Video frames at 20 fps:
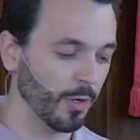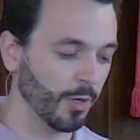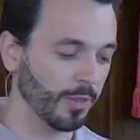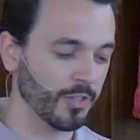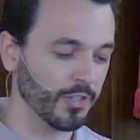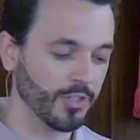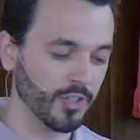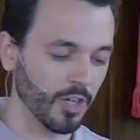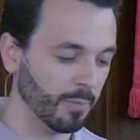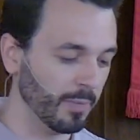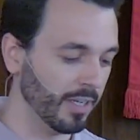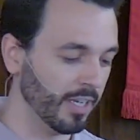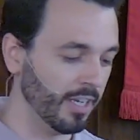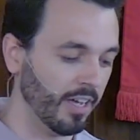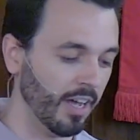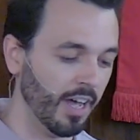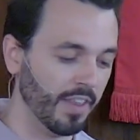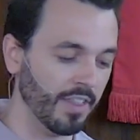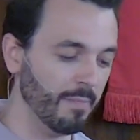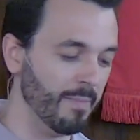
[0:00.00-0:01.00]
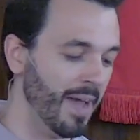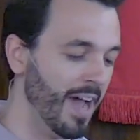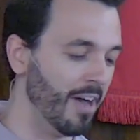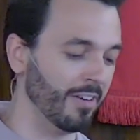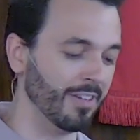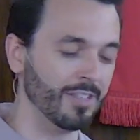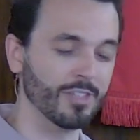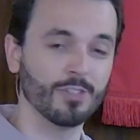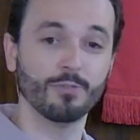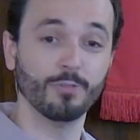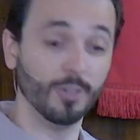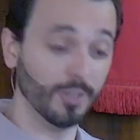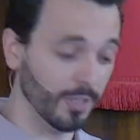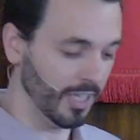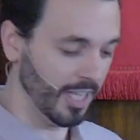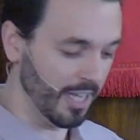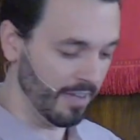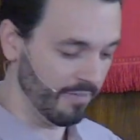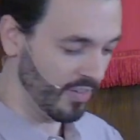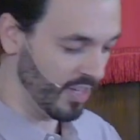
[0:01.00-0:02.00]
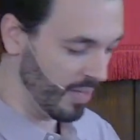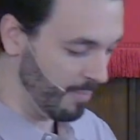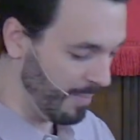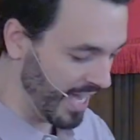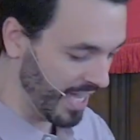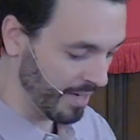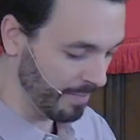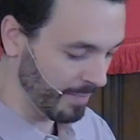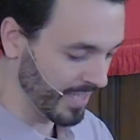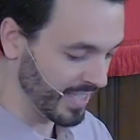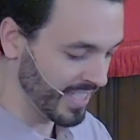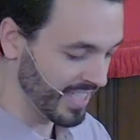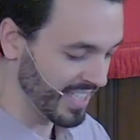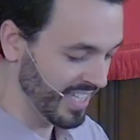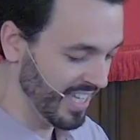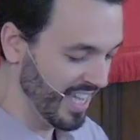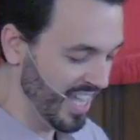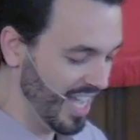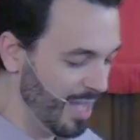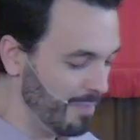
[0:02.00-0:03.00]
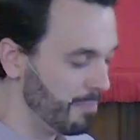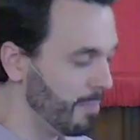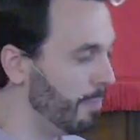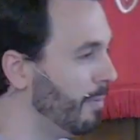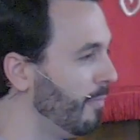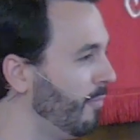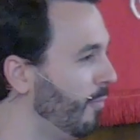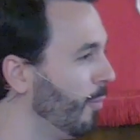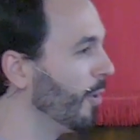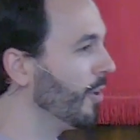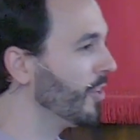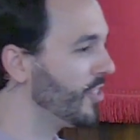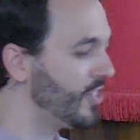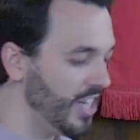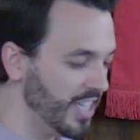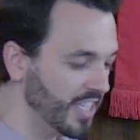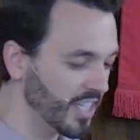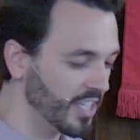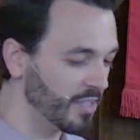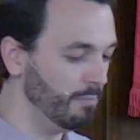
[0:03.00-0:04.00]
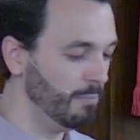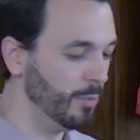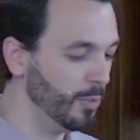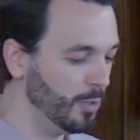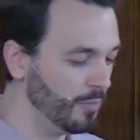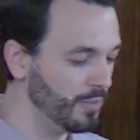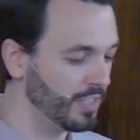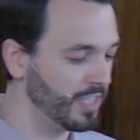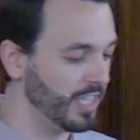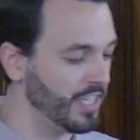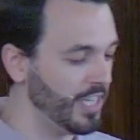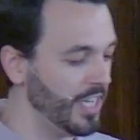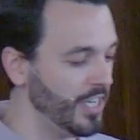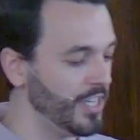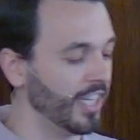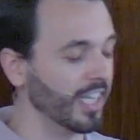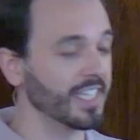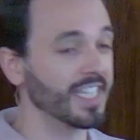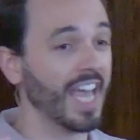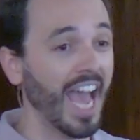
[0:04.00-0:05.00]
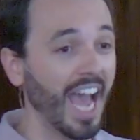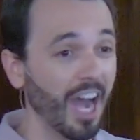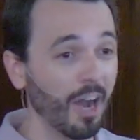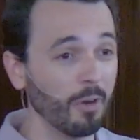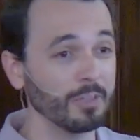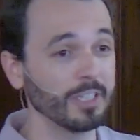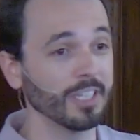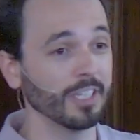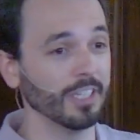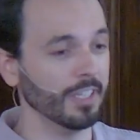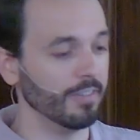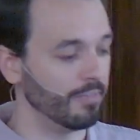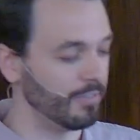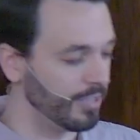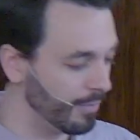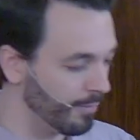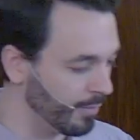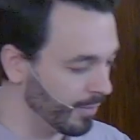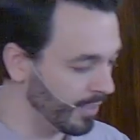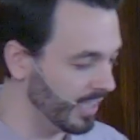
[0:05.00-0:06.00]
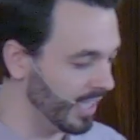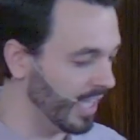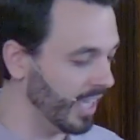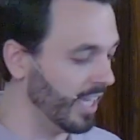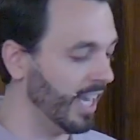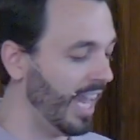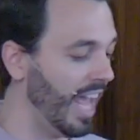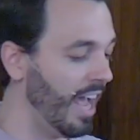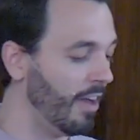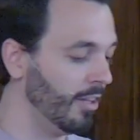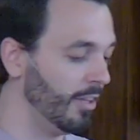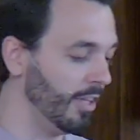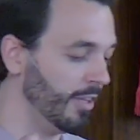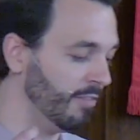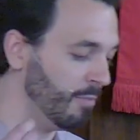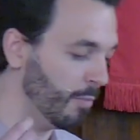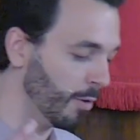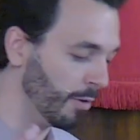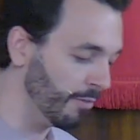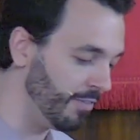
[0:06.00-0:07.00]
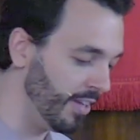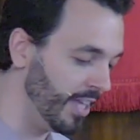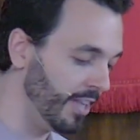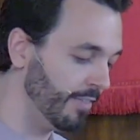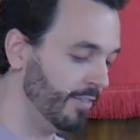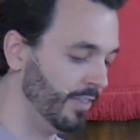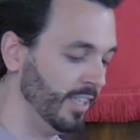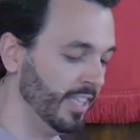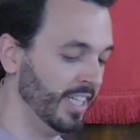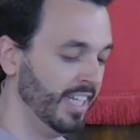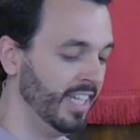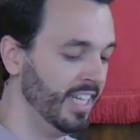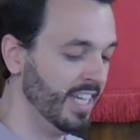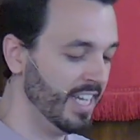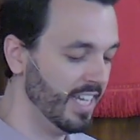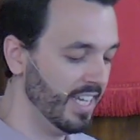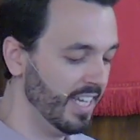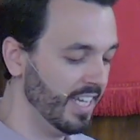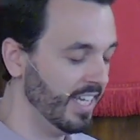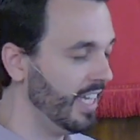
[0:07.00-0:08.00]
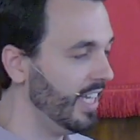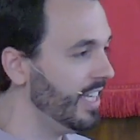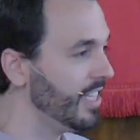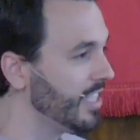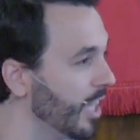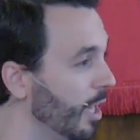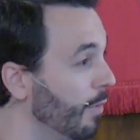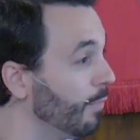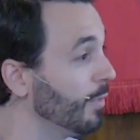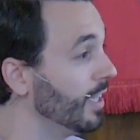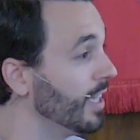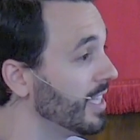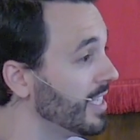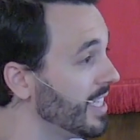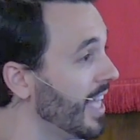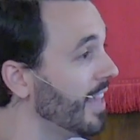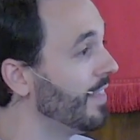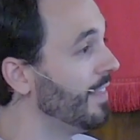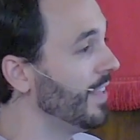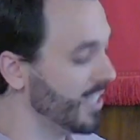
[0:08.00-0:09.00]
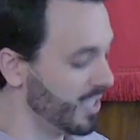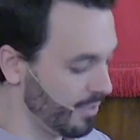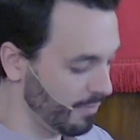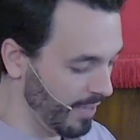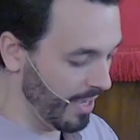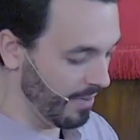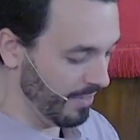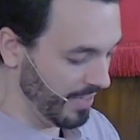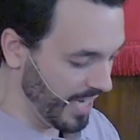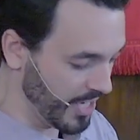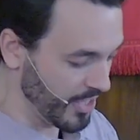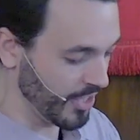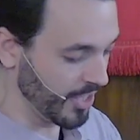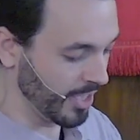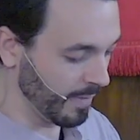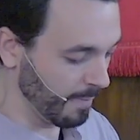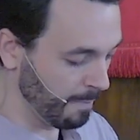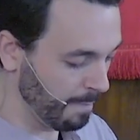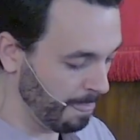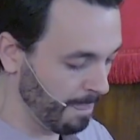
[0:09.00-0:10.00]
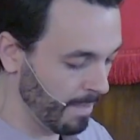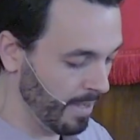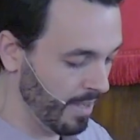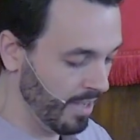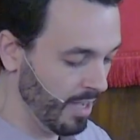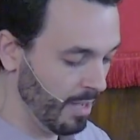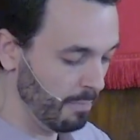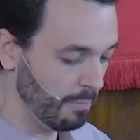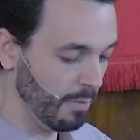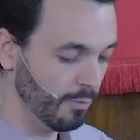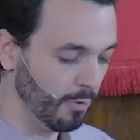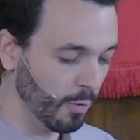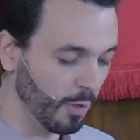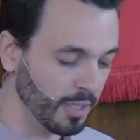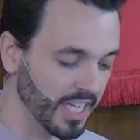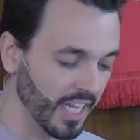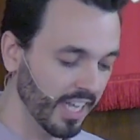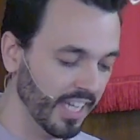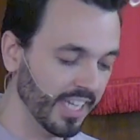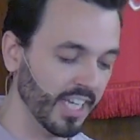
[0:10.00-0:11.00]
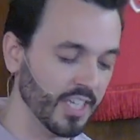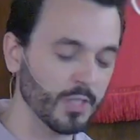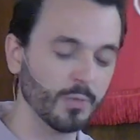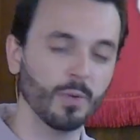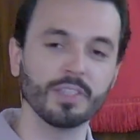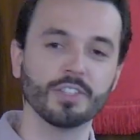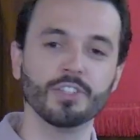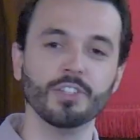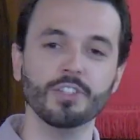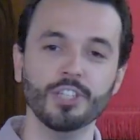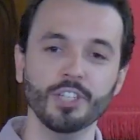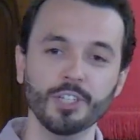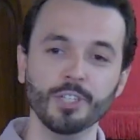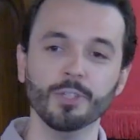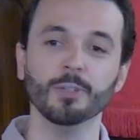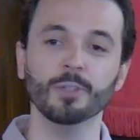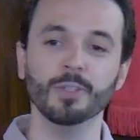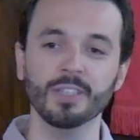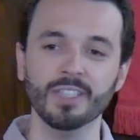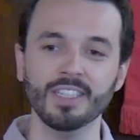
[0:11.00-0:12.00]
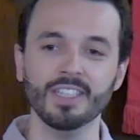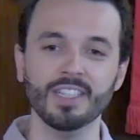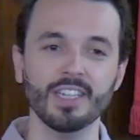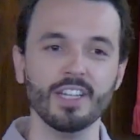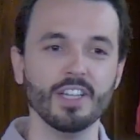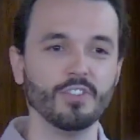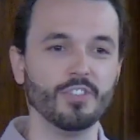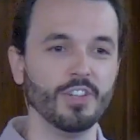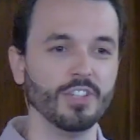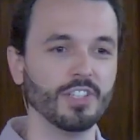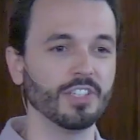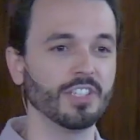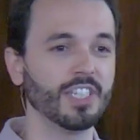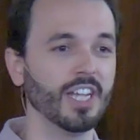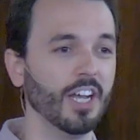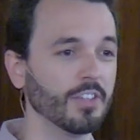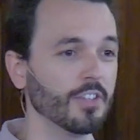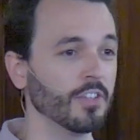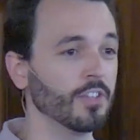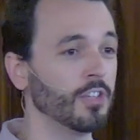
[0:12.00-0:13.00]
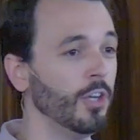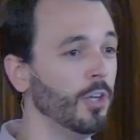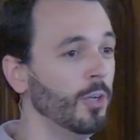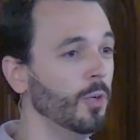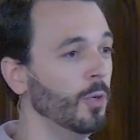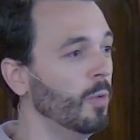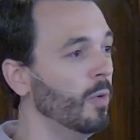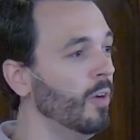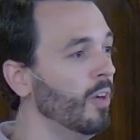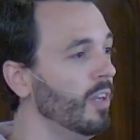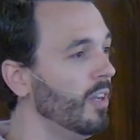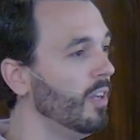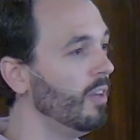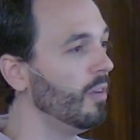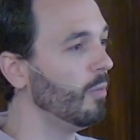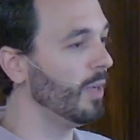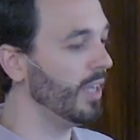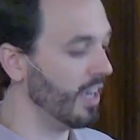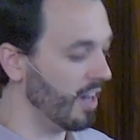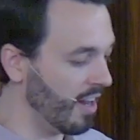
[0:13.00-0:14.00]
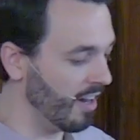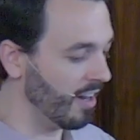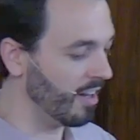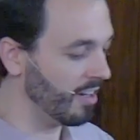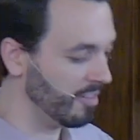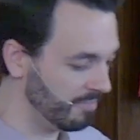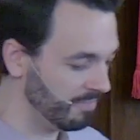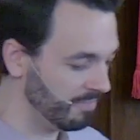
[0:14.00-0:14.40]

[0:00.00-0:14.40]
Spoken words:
the Sermon on the Mount is full of commandments. But before Jesus moves to teaching us how to live differently and how to live more faithfully, he's careful to set this foundation. Before telling us what to do, Jesus tells us who we are.